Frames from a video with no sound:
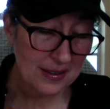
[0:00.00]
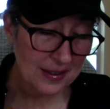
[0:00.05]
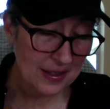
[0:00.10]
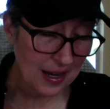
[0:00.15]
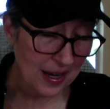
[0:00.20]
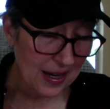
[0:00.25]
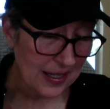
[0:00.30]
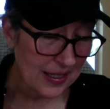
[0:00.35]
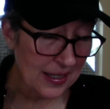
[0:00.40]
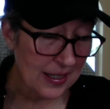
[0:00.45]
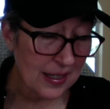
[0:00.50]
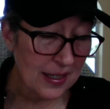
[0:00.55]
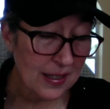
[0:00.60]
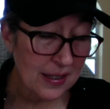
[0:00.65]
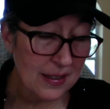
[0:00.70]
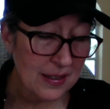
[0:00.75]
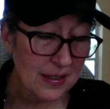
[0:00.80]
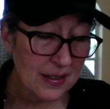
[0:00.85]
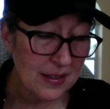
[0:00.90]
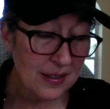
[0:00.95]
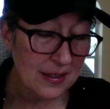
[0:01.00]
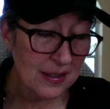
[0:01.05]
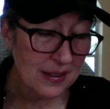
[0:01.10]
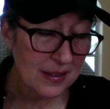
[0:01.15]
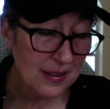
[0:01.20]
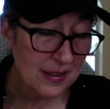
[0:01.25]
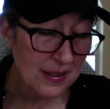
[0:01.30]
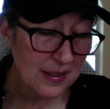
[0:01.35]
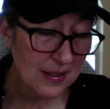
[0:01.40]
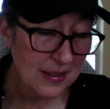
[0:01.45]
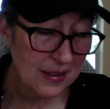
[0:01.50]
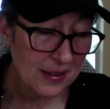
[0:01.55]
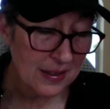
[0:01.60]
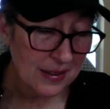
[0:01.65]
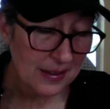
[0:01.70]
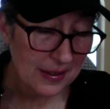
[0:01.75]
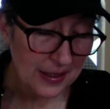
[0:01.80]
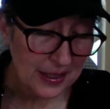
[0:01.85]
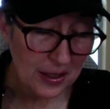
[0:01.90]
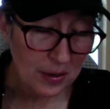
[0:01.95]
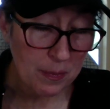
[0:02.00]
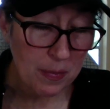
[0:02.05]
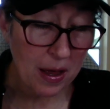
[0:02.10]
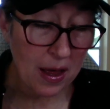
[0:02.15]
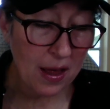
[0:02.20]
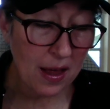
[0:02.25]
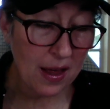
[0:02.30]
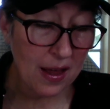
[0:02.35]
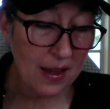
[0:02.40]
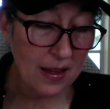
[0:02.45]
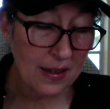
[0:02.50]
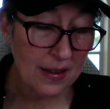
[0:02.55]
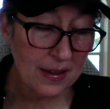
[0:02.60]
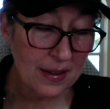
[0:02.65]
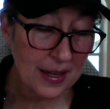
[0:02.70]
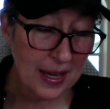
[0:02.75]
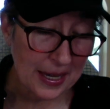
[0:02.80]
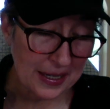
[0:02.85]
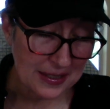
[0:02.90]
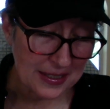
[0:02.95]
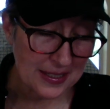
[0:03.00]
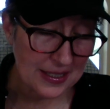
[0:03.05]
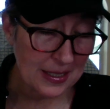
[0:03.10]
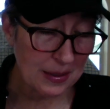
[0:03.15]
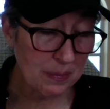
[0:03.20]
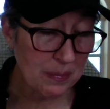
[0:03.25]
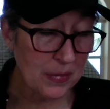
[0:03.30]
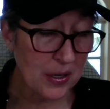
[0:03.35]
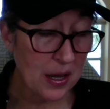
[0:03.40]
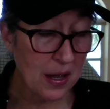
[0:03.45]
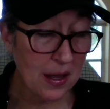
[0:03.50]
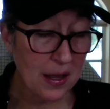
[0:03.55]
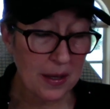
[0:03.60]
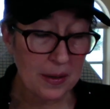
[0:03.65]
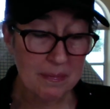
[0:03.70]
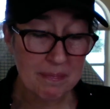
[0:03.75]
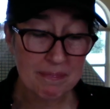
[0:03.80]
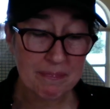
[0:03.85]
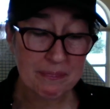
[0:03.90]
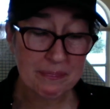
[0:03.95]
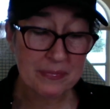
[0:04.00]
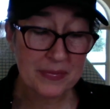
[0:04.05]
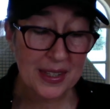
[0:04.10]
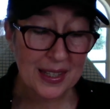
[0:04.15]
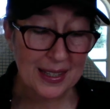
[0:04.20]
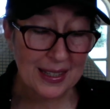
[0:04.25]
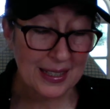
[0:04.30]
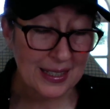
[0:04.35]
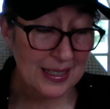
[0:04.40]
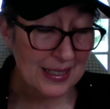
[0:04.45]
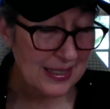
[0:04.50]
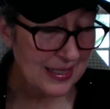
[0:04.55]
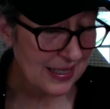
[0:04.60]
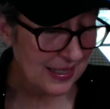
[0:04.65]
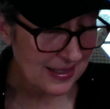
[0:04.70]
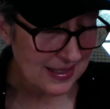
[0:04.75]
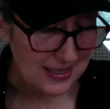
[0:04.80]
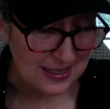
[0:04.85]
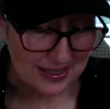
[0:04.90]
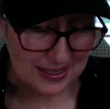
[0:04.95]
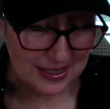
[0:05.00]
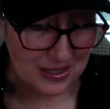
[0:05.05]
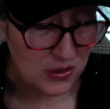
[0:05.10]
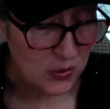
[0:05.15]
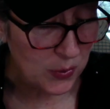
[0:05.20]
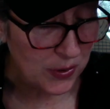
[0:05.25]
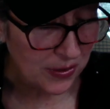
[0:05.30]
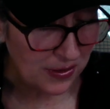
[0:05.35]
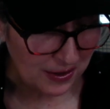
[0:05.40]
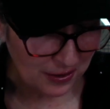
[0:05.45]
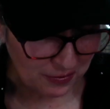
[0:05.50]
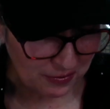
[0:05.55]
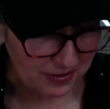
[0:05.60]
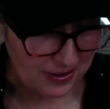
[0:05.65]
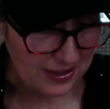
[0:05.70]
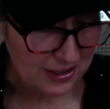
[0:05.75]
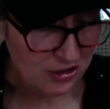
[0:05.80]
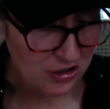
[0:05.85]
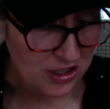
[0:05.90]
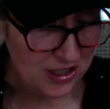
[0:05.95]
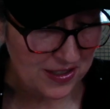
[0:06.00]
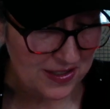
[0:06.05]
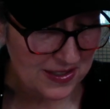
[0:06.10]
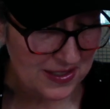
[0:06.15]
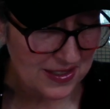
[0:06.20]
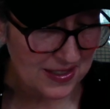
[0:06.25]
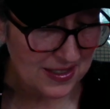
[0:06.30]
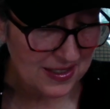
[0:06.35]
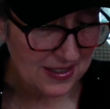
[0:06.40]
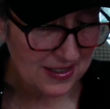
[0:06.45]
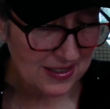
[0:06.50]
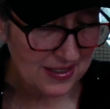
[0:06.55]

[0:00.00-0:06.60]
Cain, Geba and Timnah, 10 cities with their villages.